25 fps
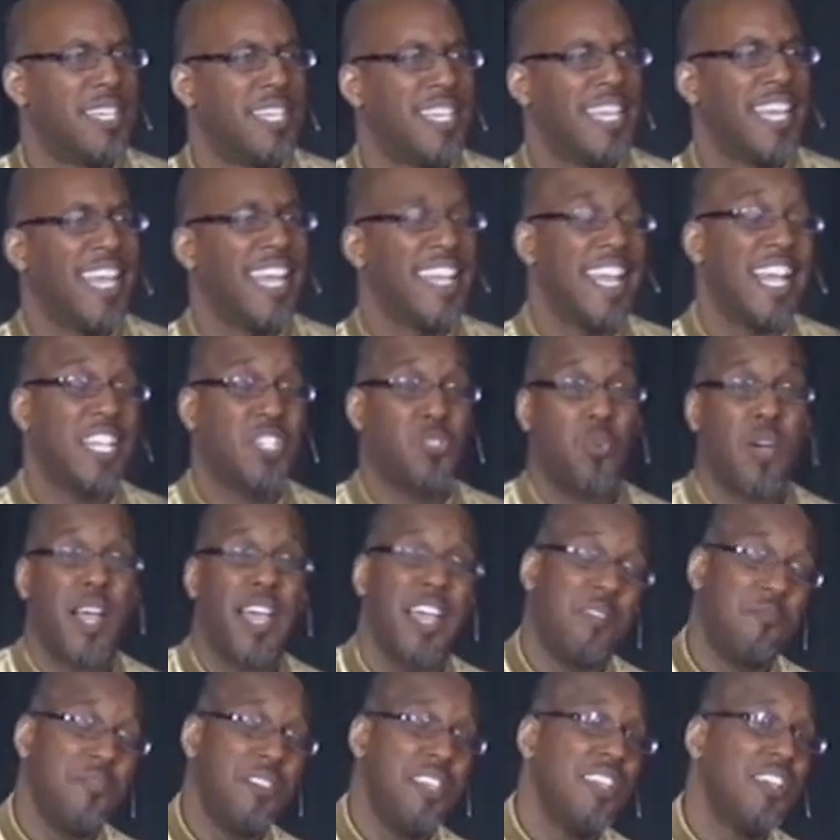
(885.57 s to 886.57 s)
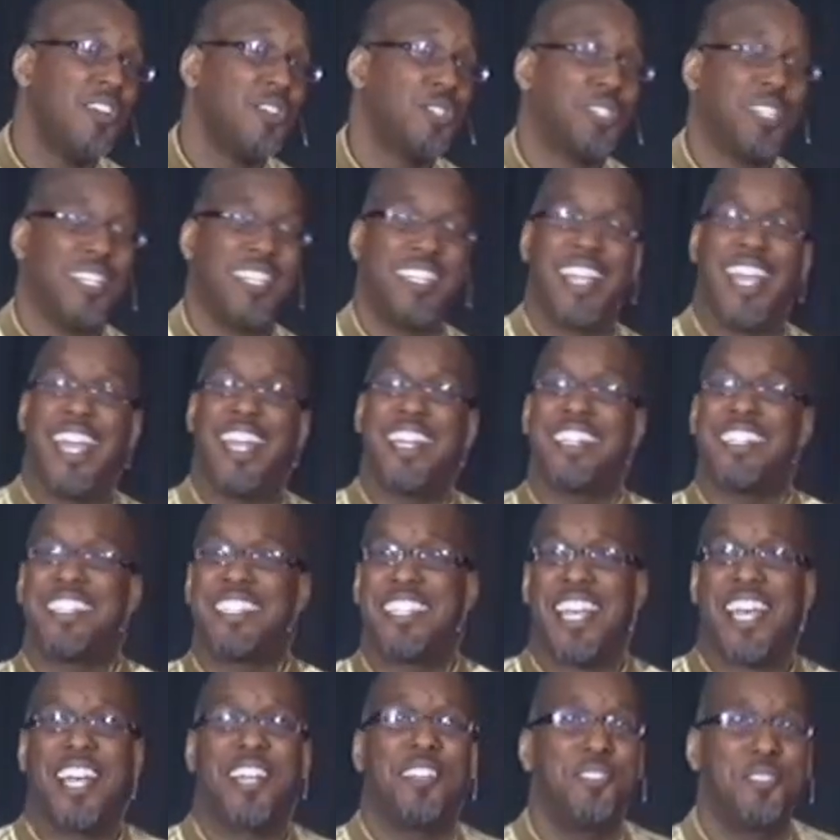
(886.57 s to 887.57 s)
and that's why I'm here today to
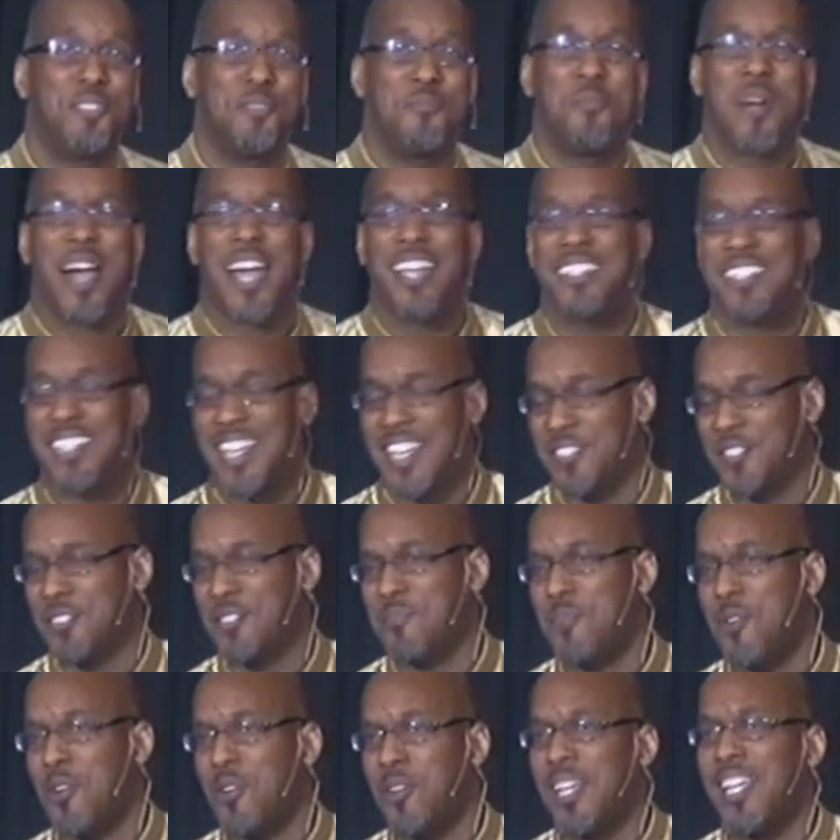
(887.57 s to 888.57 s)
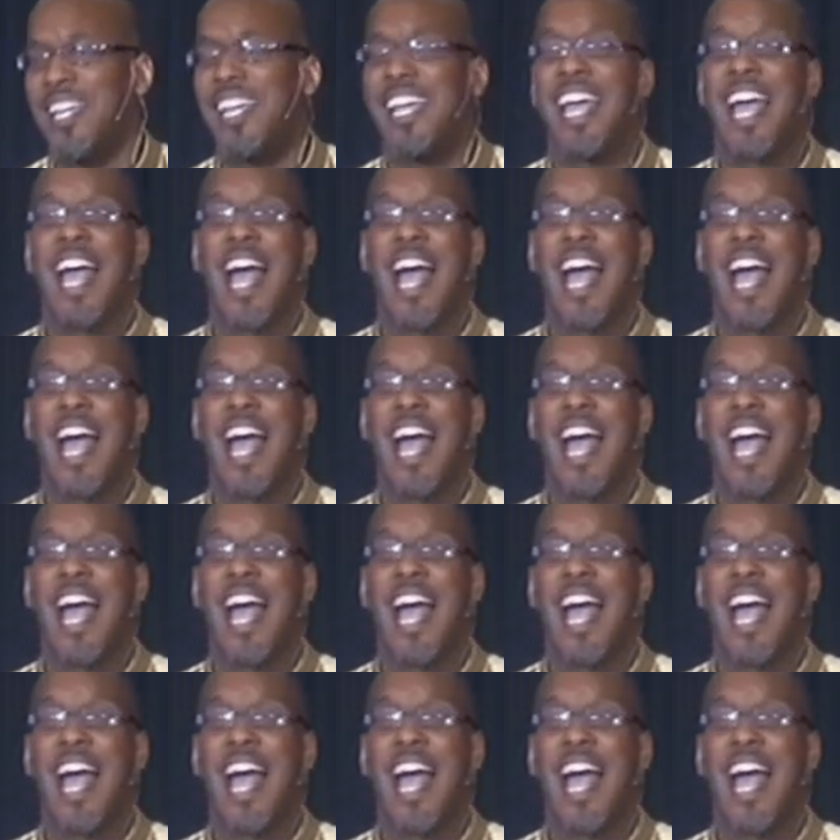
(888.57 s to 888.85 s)
tell you my testimony,